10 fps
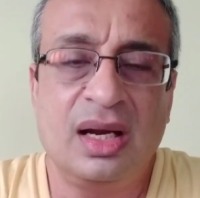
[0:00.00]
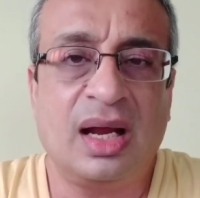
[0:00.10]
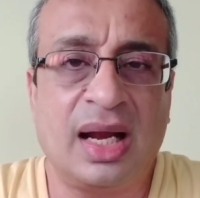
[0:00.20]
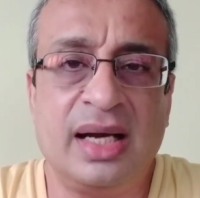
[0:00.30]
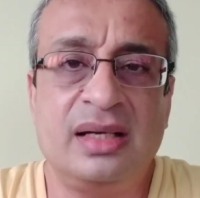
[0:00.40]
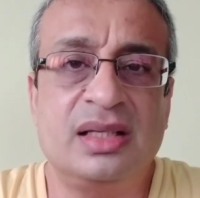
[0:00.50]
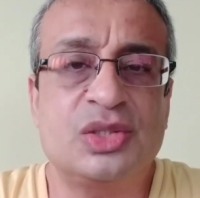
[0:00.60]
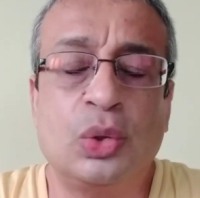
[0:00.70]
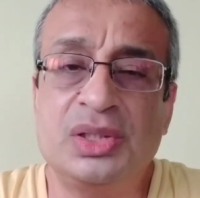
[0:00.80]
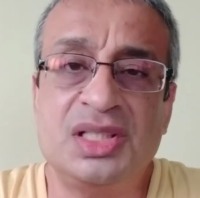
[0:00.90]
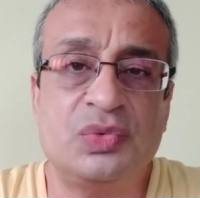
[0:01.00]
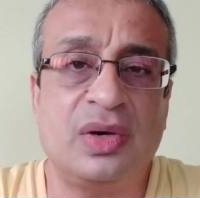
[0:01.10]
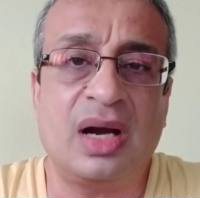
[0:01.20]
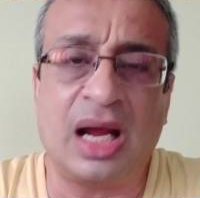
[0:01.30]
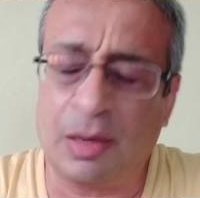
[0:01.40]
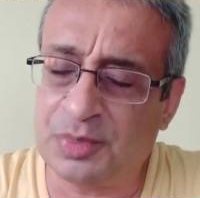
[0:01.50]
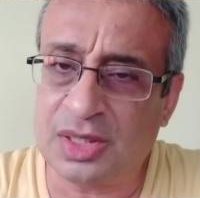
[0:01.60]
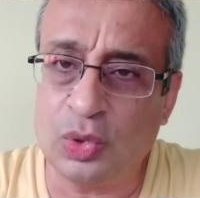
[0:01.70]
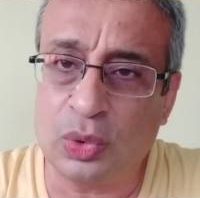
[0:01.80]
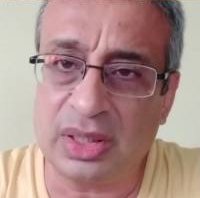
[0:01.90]
And the Saudis were
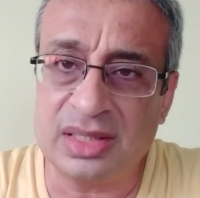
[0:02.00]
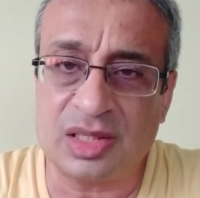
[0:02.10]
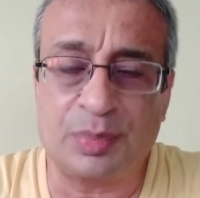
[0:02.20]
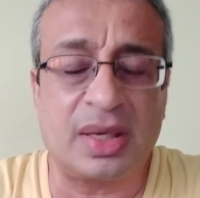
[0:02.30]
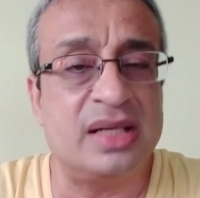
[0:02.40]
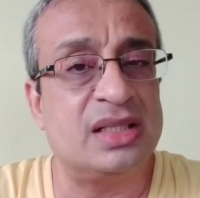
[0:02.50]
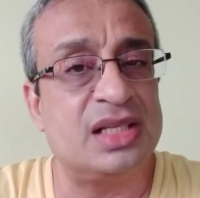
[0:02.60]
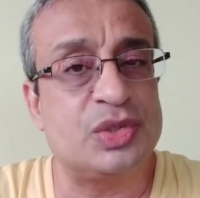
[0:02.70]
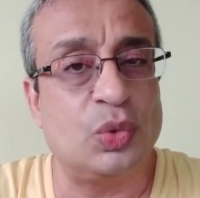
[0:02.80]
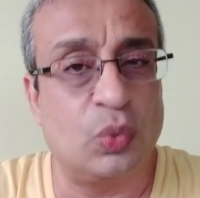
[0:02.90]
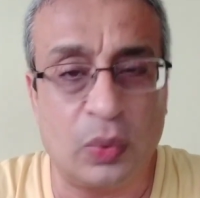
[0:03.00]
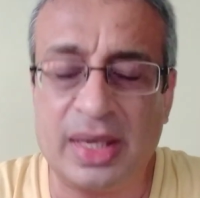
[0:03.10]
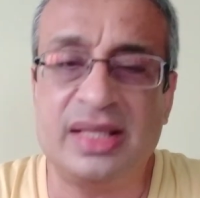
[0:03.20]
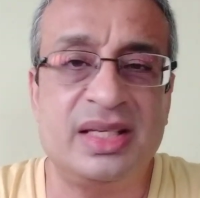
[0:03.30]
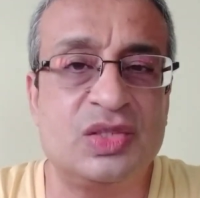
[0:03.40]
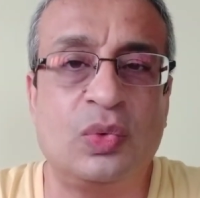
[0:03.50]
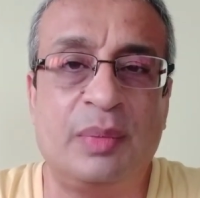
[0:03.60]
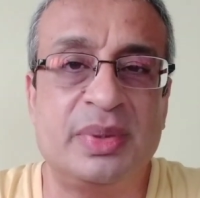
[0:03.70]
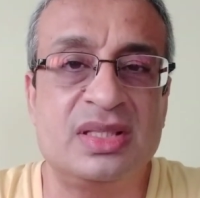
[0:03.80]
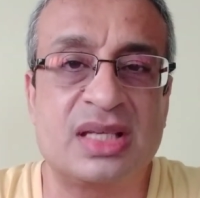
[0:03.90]
absolutely surprised as to where these
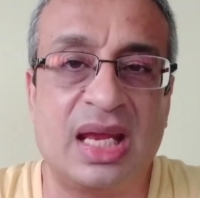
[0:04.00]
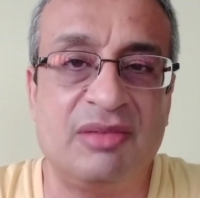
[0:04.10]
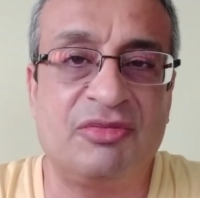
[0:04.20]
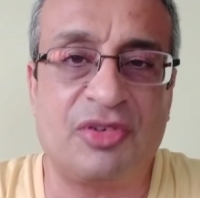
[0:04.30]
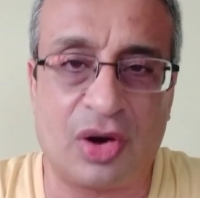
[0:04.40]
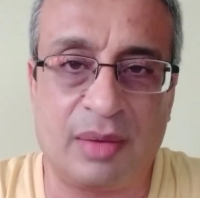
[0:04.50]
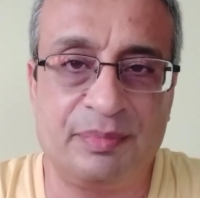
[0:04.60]
weapons came from.